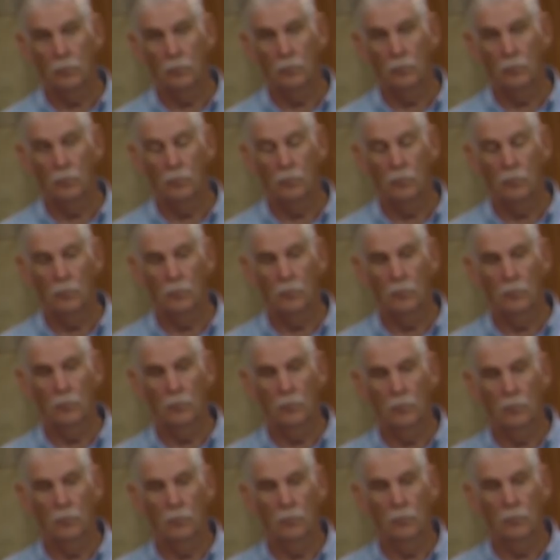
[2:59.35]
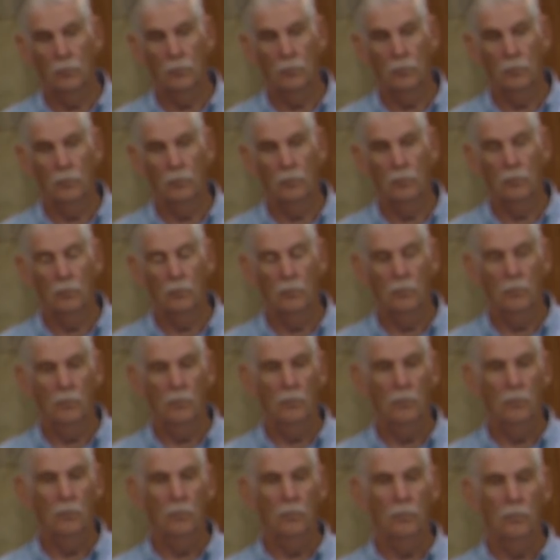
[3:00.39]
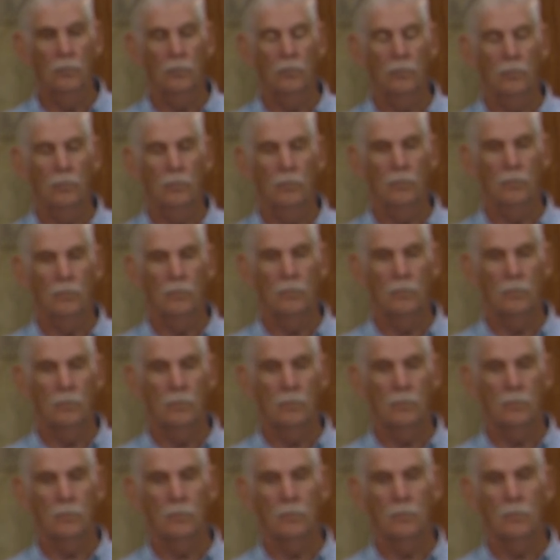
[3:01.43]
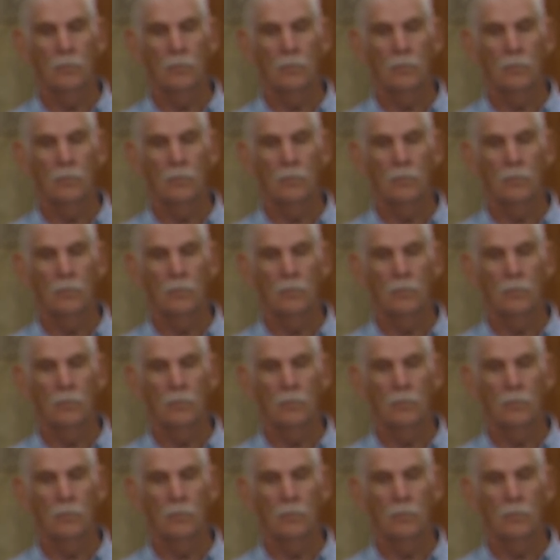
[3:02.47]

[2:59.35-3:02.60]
[no speech]